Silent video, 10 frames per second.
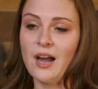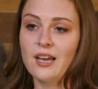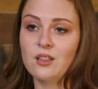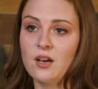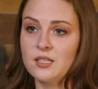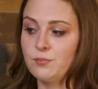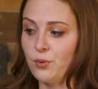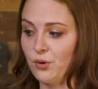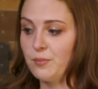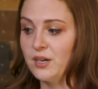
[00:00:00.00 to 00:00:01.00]
I lost
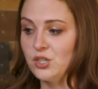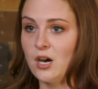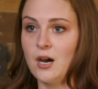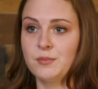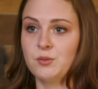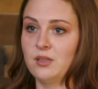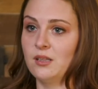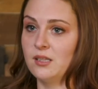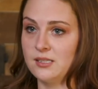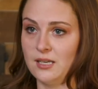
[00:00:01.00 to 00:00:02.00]
both my jobs
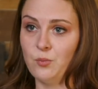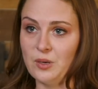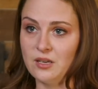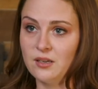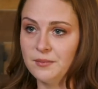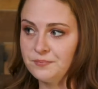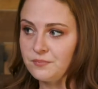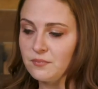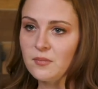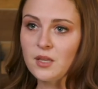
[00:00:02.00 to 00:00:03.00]
within the same week,
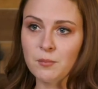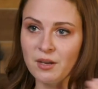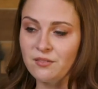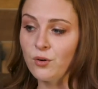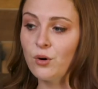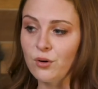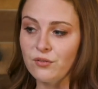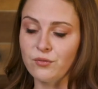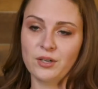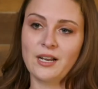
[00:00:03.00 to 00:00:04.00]
my
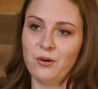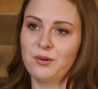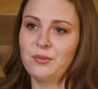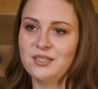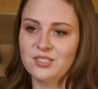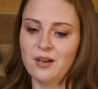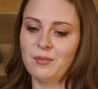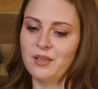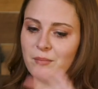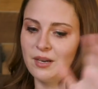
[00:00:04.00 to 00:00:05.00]
full 40-hour week
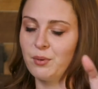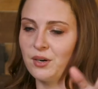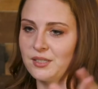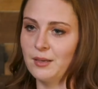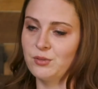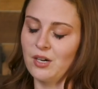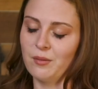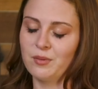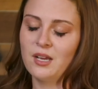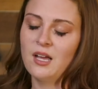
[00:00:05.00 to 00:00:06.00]
job and then my part-time
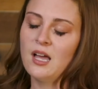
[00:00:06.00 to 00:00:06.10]
job.